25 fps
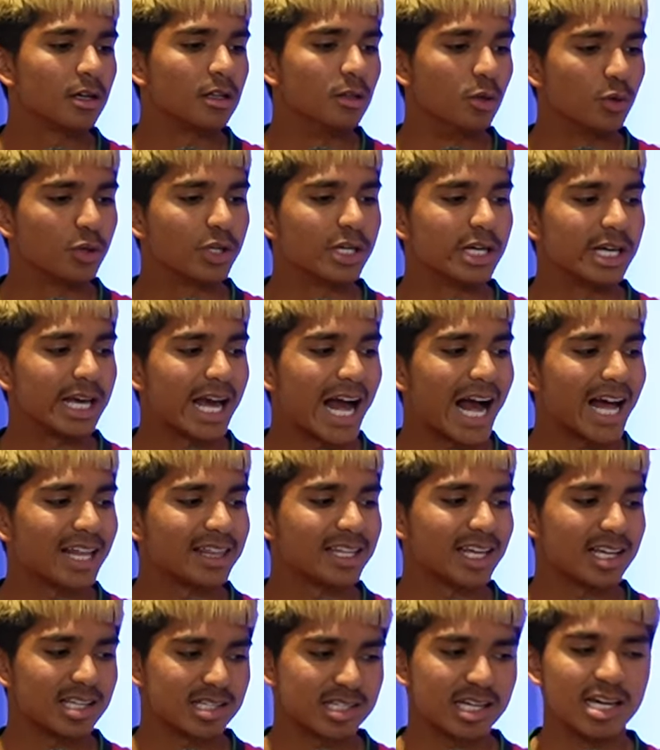Looking
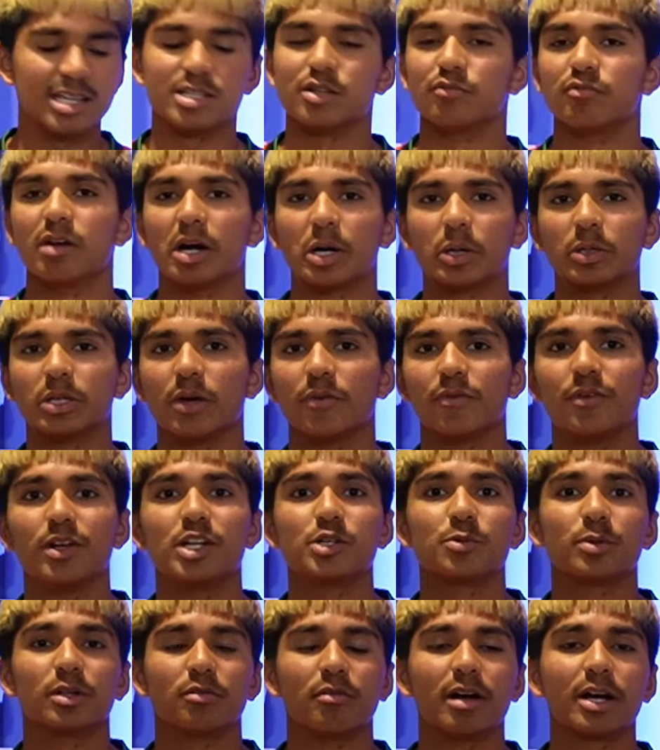at their season record, they
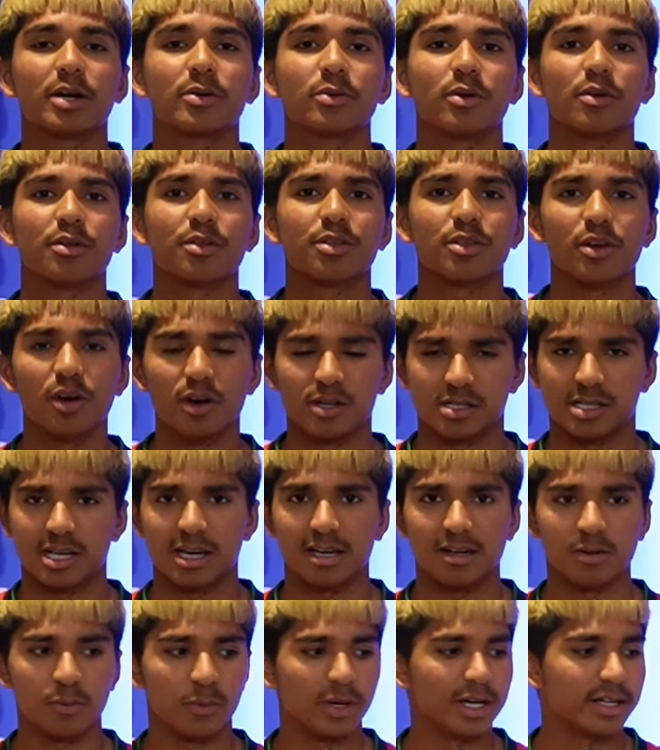finished with a record of
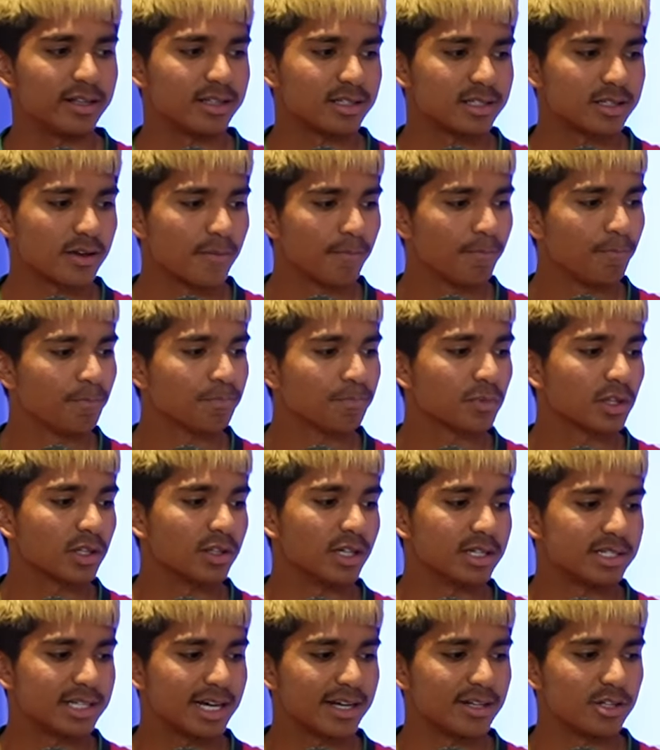13 wins.
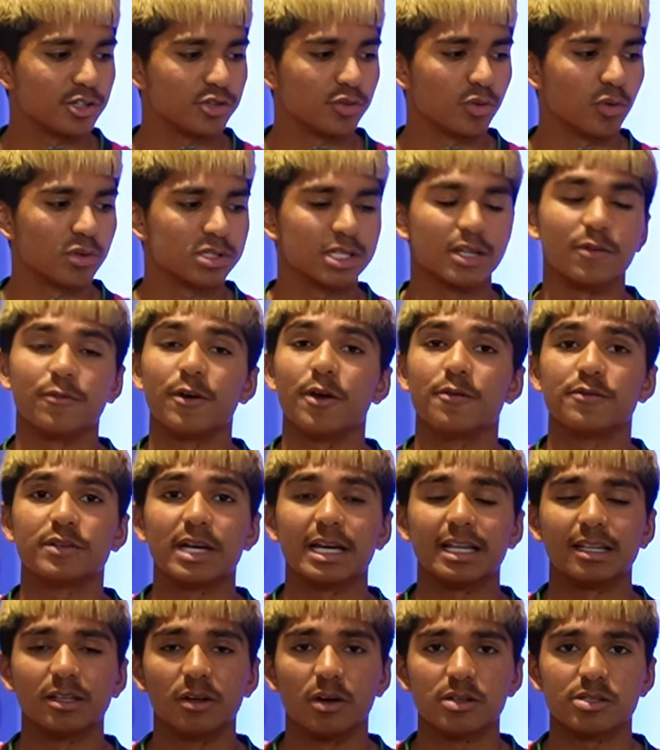The 10 draws and the
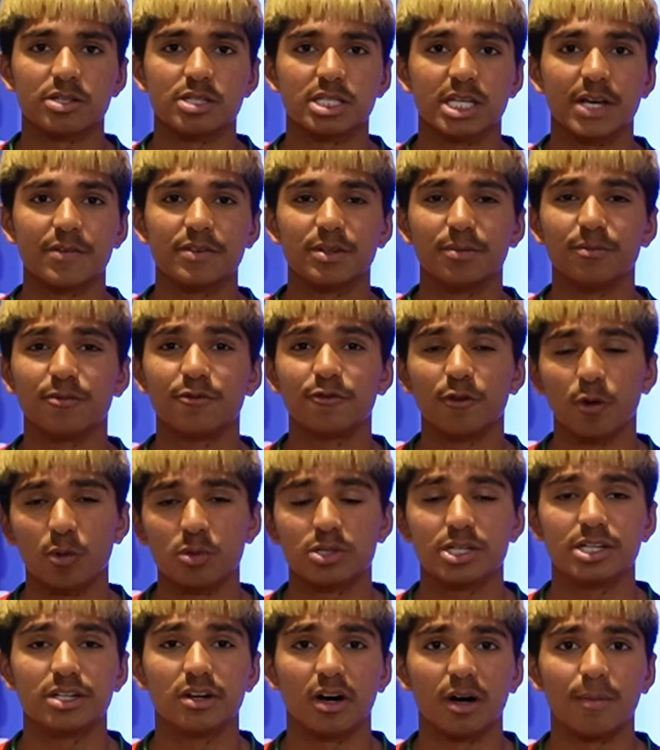15 losses, giving them
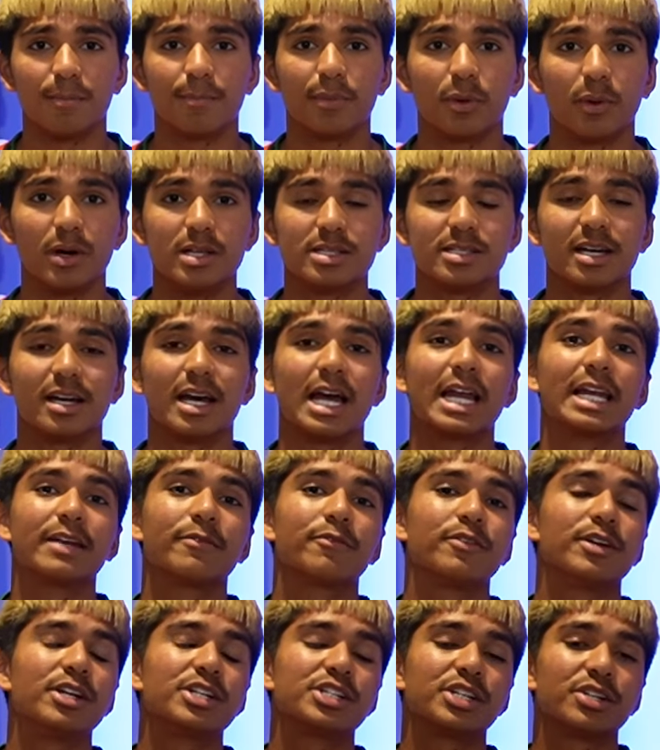49 points
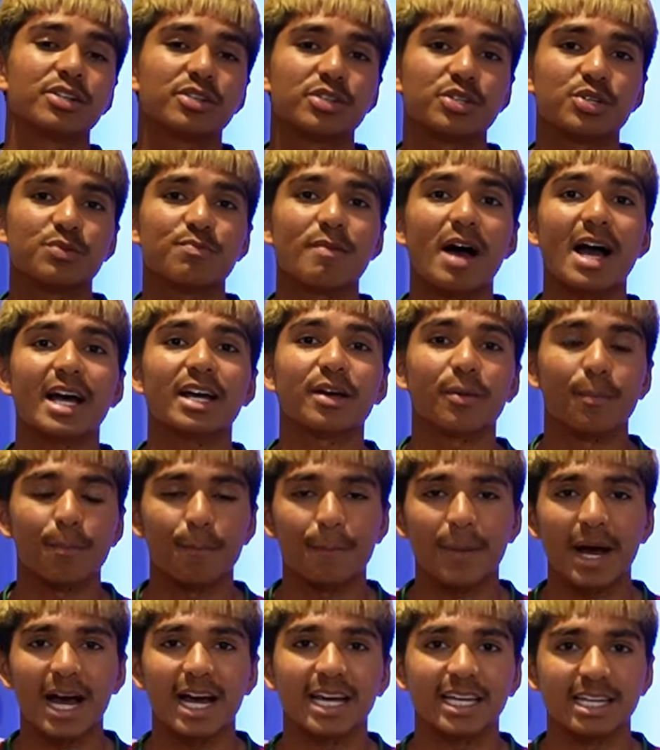and finishing smack
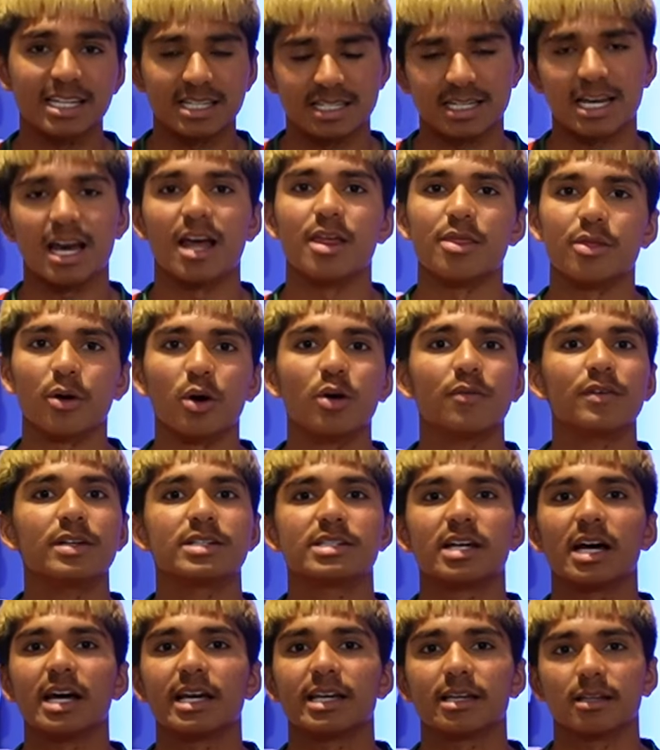bang in 10th,
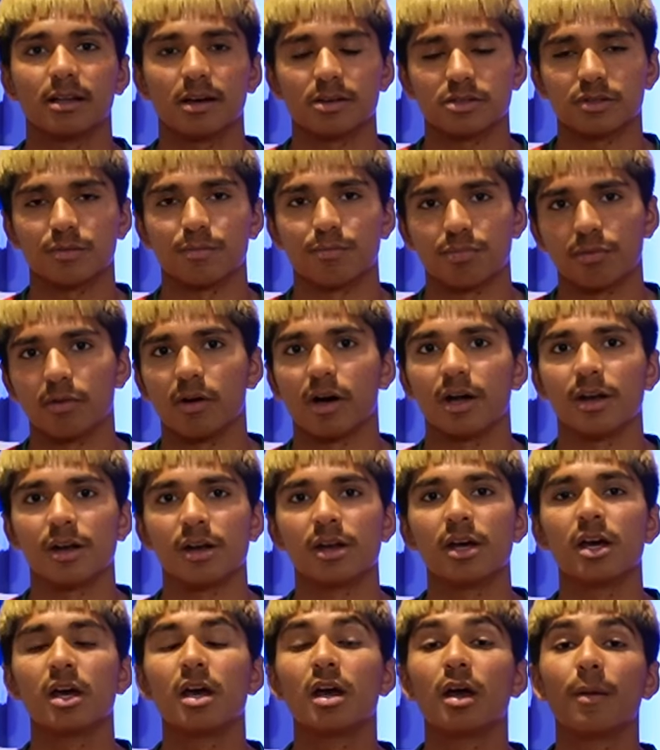overtaking the likes of
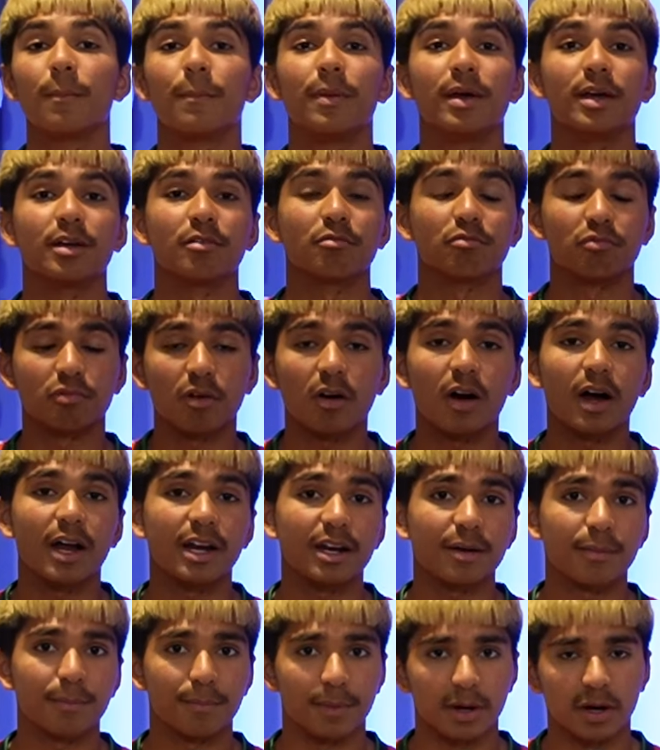Brighton, being
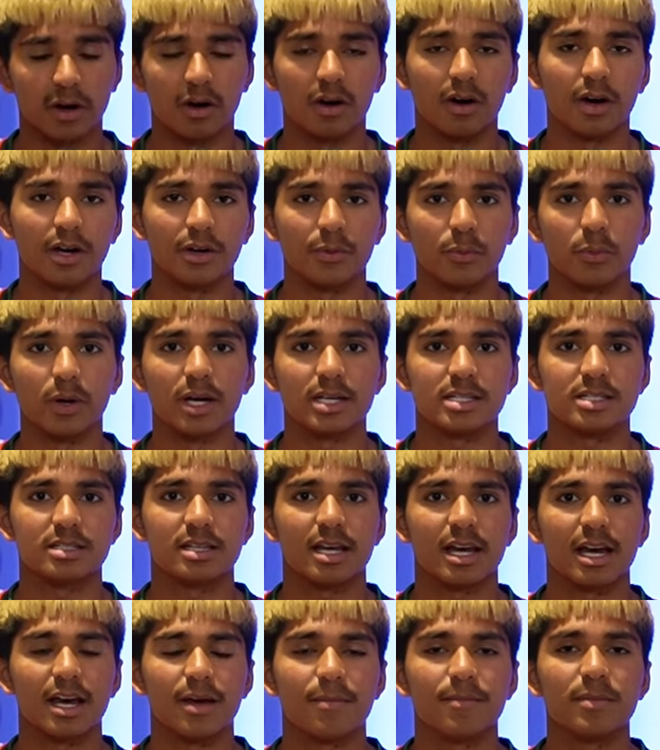right behind
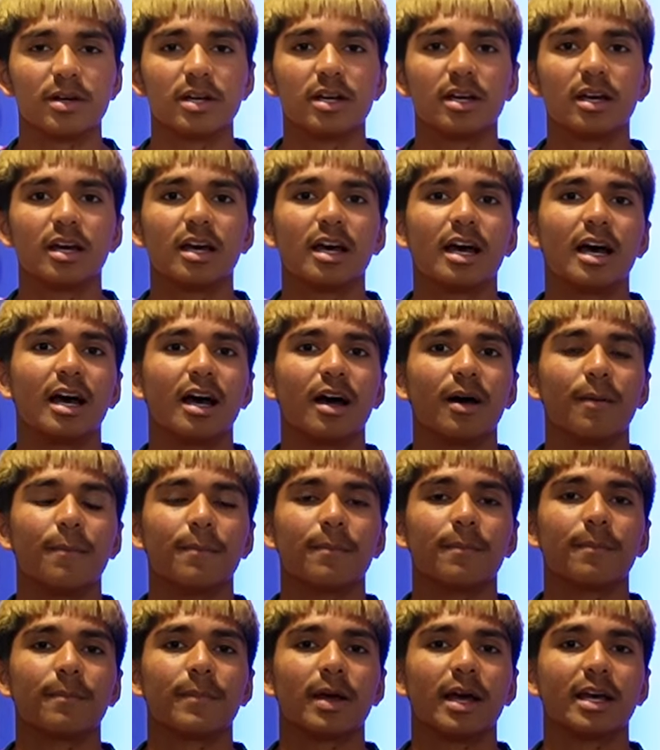West Ham,
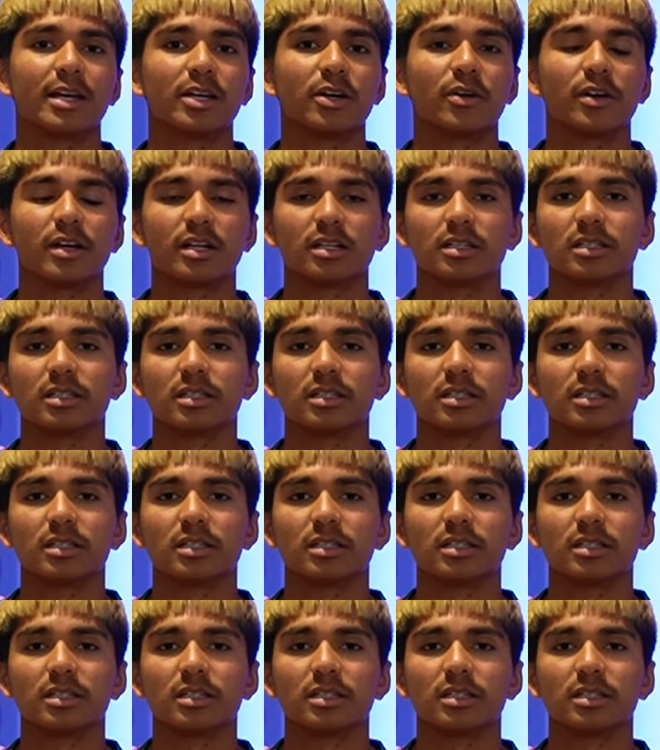and going